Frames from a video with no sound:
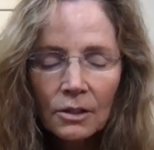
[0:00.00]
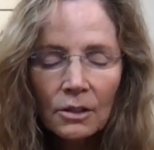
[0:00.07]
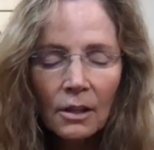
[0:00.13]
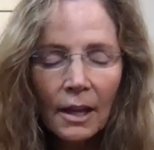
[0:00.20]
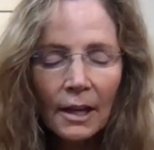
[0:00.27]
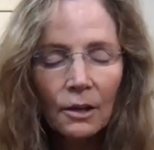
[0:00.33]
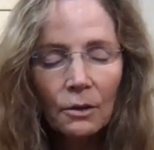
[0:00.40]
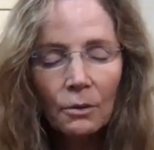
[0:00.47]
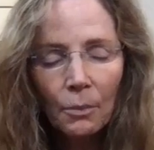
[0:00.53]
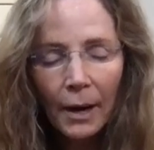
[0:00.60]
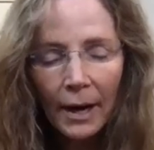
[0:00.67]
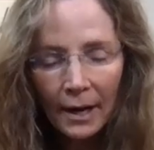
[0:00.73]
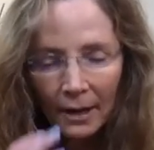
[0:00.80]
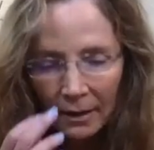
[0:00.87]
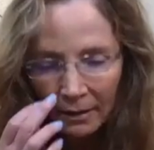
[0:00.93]
like a
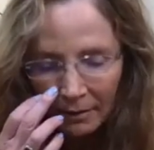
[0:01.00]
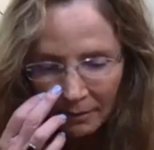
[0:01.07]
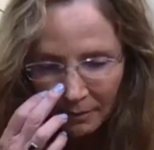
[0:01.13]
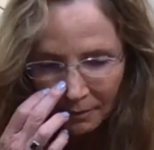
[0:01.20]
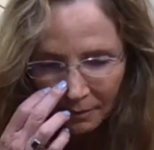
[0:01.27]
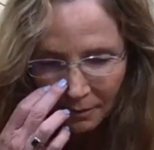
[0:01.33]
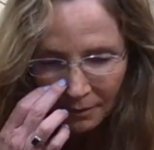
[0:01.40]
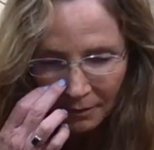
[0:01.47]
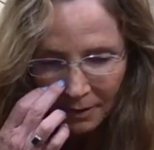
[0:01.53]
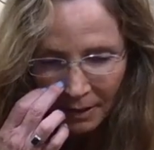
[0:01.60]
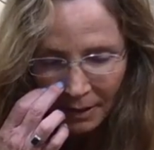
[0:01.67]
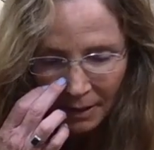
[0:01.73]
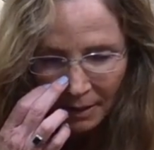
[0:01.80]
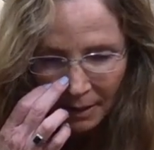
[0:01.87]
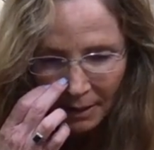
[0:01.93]
wave
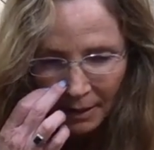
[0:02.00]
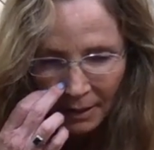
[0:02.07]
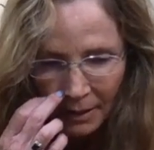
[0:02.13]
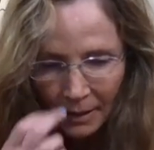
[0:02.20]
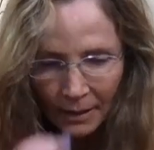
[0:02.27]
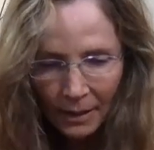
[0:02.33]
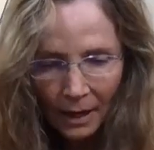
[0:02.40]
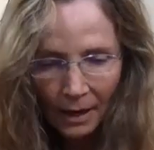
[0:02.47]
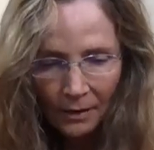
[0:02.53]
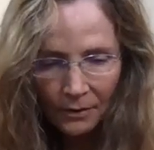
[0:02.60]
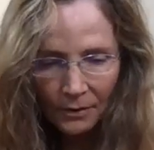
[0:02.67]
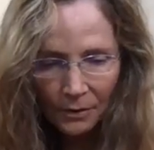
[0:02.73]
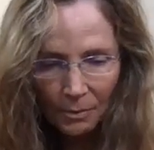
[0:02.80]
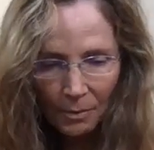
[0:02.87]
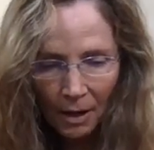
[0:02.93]
in and out
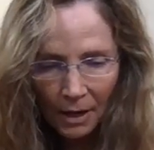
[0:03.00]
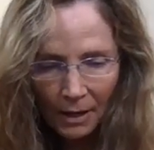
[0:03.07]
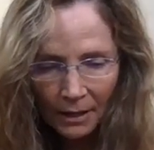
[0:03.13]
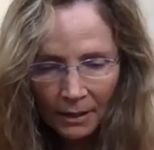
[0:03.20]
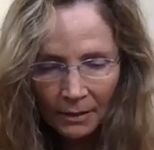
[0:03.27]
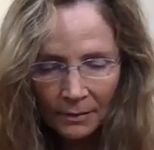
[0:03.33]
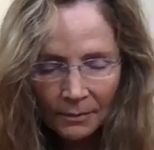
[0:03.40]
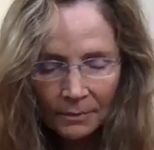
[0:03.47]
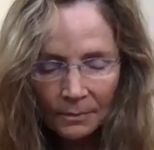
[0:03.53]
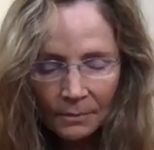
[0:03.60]
of the body.